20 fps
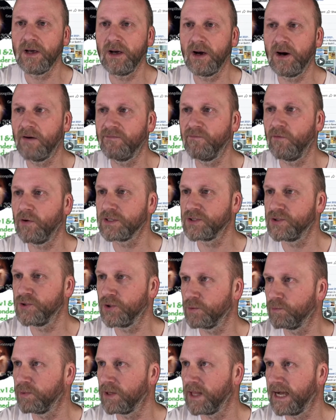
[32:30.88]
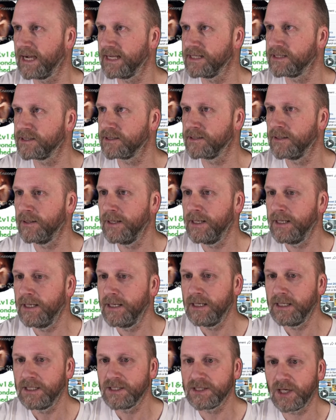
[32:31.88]
of what took place.
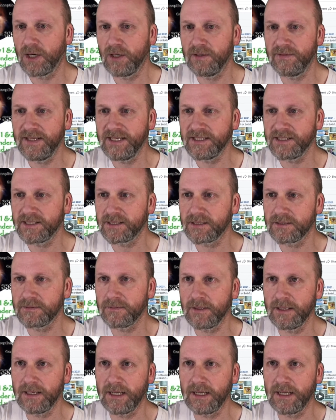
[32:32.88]
So this,